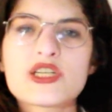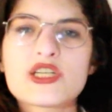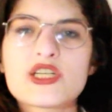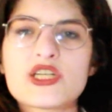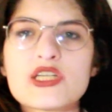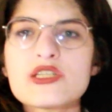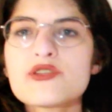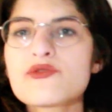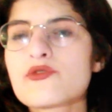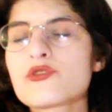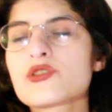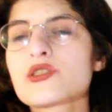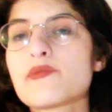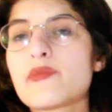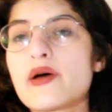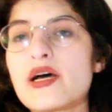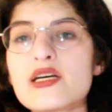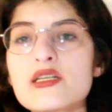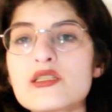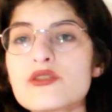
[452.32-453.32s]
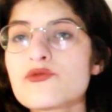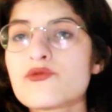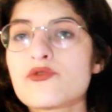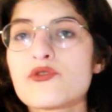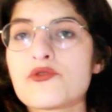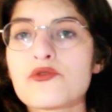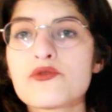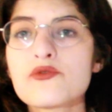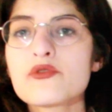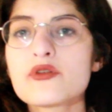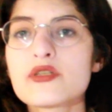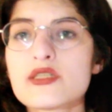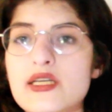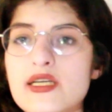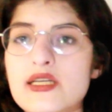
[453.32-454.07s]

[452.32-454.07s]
just for the best, for good,